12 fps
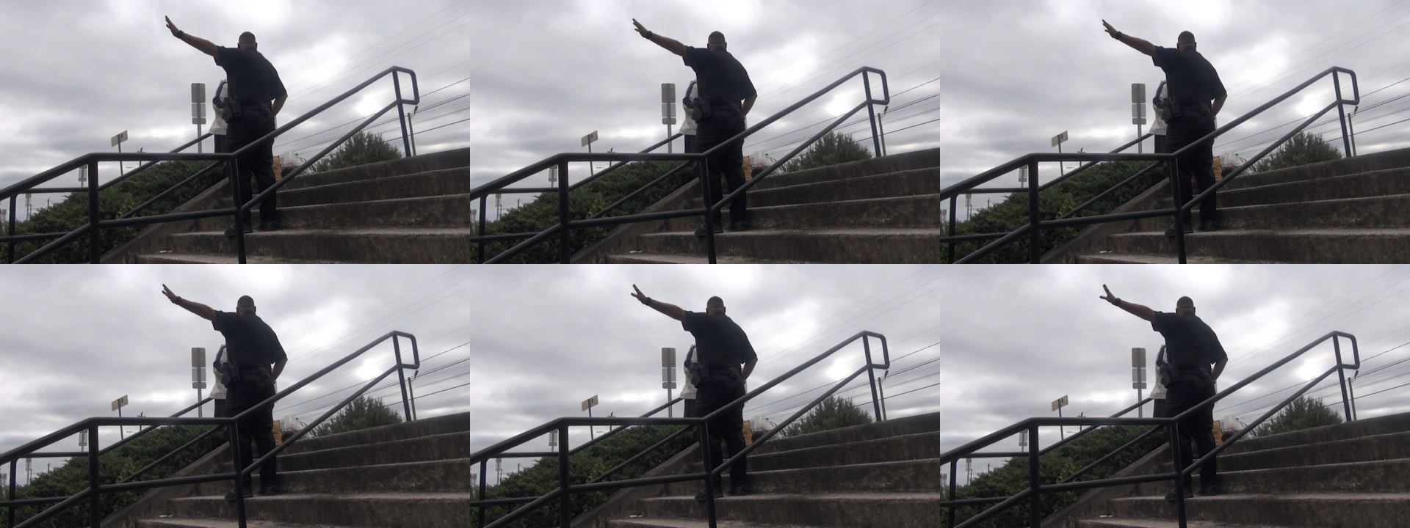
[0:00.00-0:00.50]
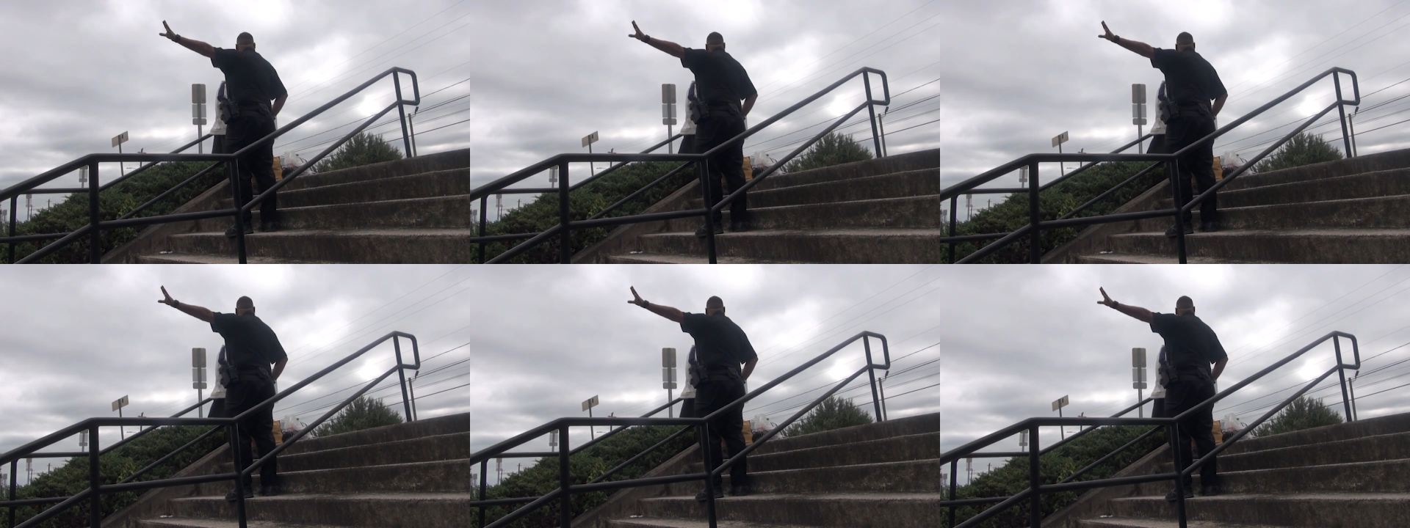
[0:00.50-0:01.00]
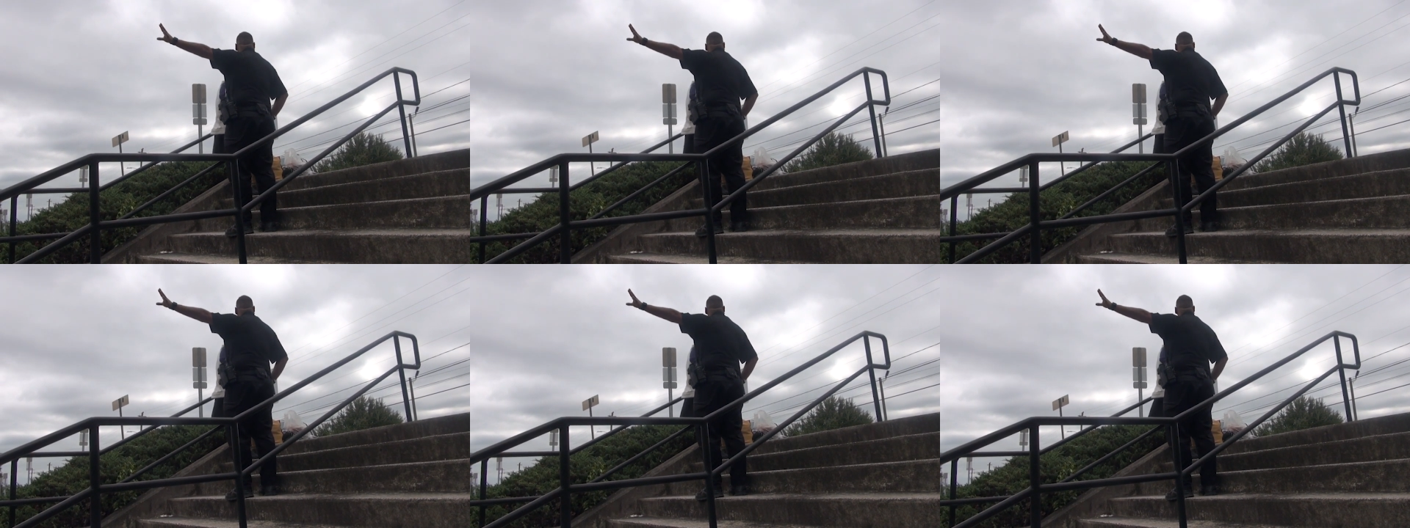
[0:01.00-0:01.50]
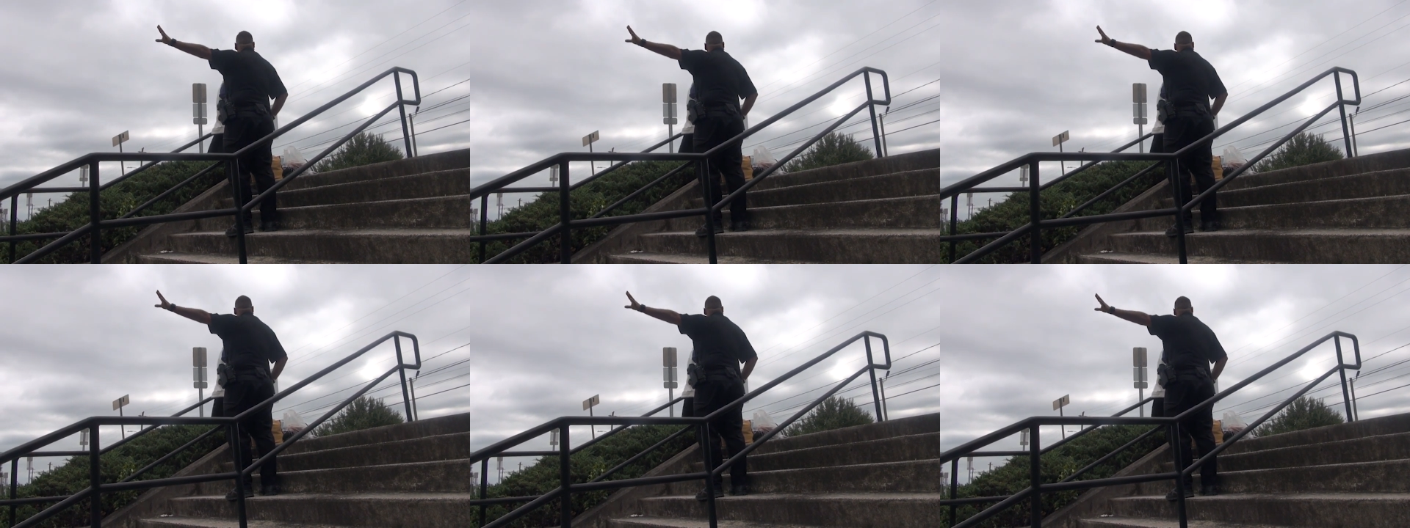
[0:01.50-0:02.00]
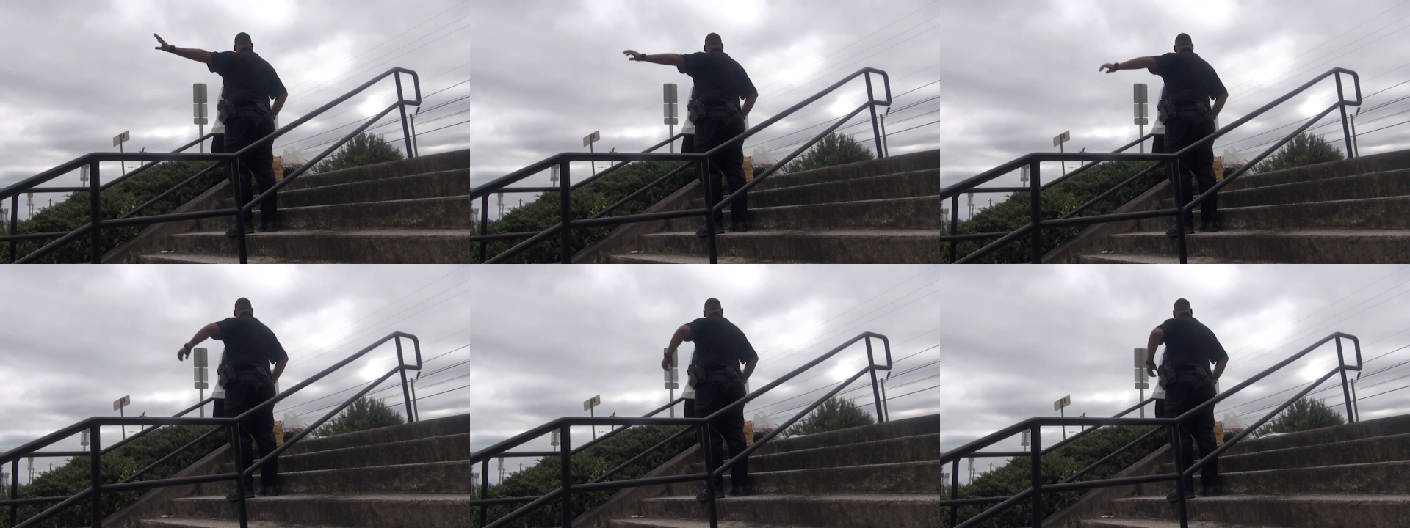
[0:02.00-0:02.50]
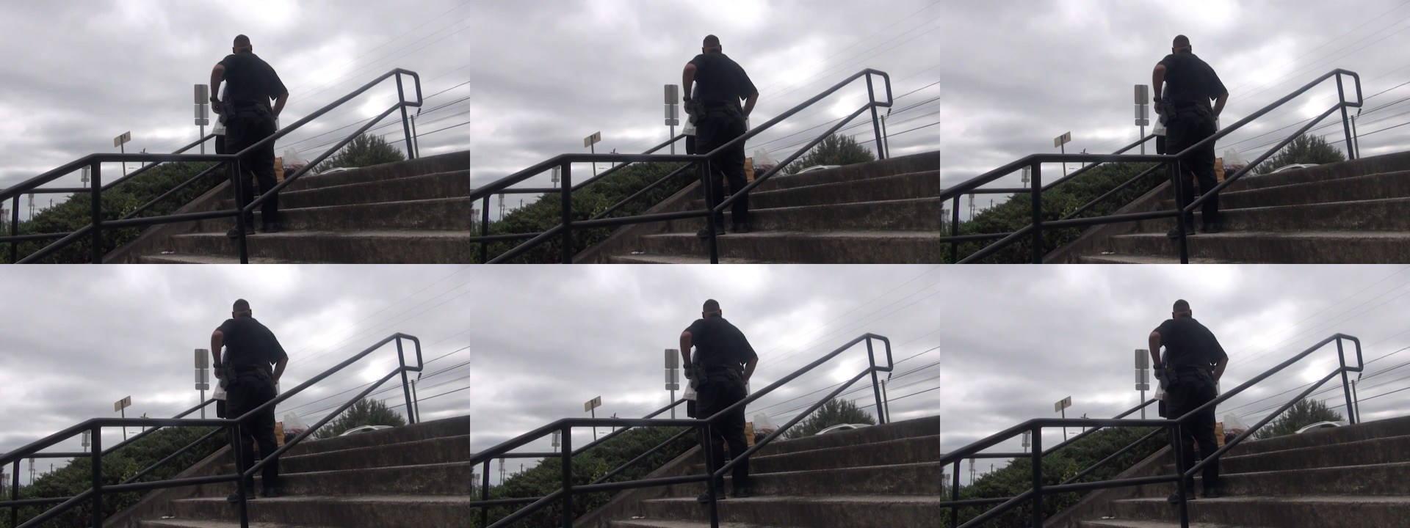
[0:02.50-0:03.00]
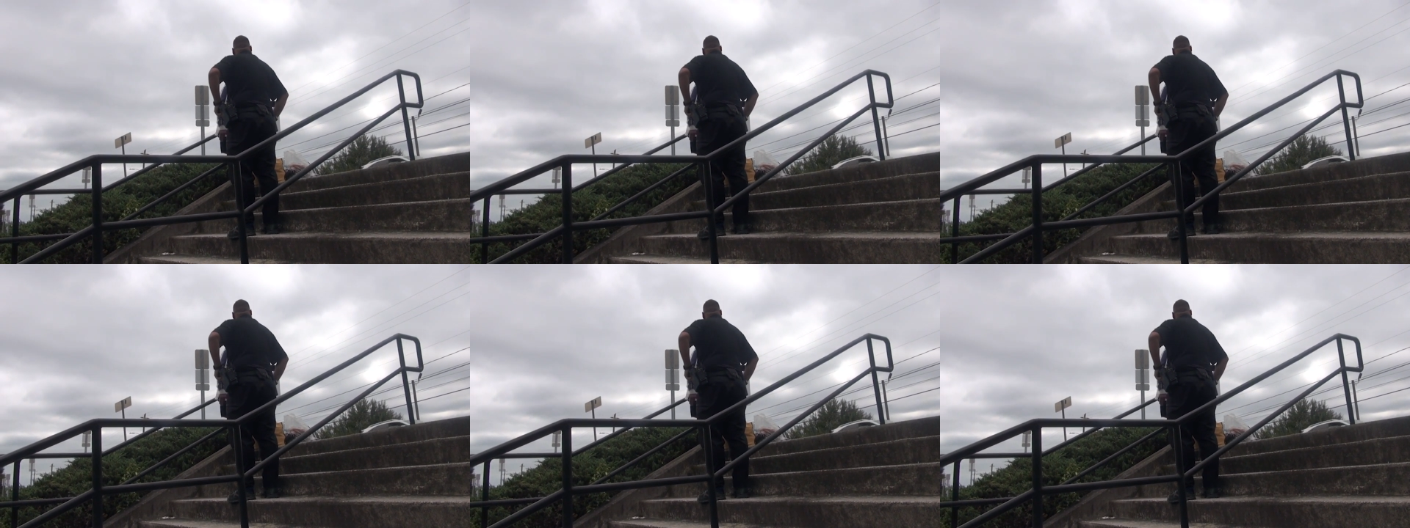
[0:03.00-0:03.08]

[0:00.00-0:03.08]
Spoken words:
No face is visible, so there are no lips to read.